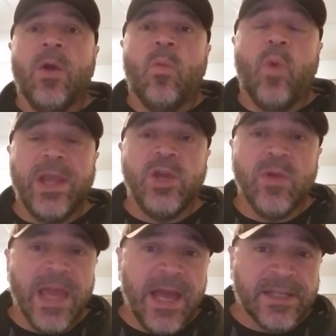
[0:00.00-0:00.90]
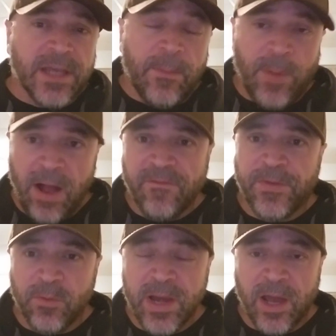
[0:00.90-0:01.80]
When you get above
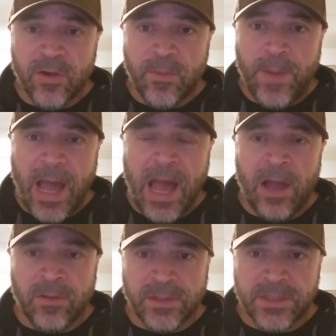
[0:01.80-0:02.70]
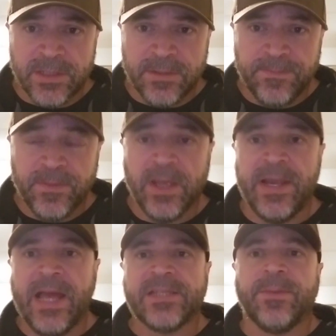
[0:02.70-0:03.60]
300 pounds, and
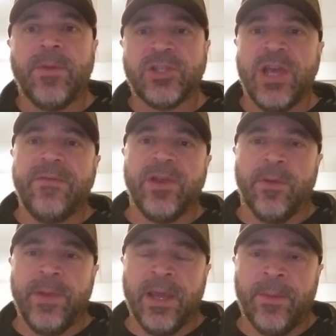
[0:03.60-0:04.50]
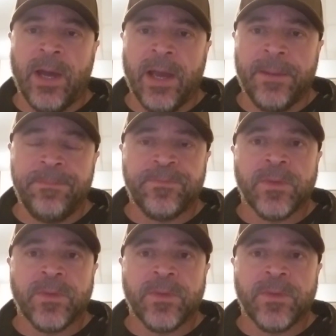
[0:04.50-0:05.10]
that's a much heavier BMI,